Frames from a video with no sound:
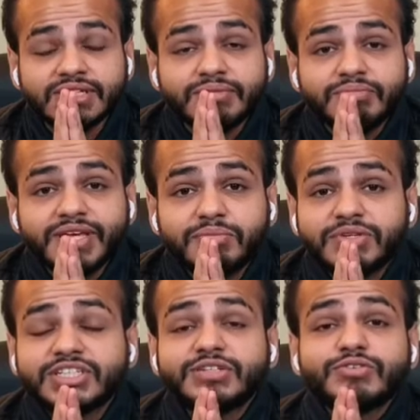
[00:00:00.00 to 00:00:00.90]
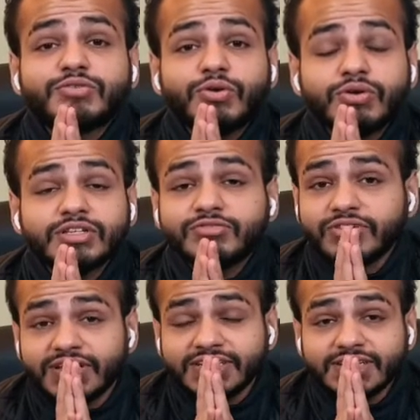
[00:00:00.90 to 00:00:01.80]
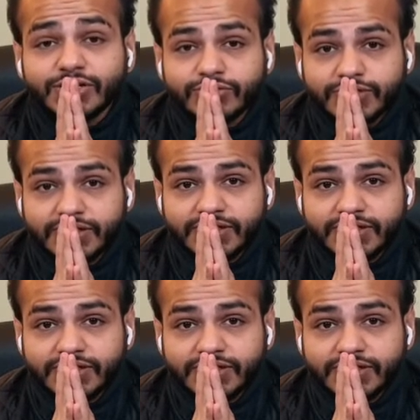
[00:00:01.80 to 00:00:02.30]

Be appreciative of all the feelings that you felt.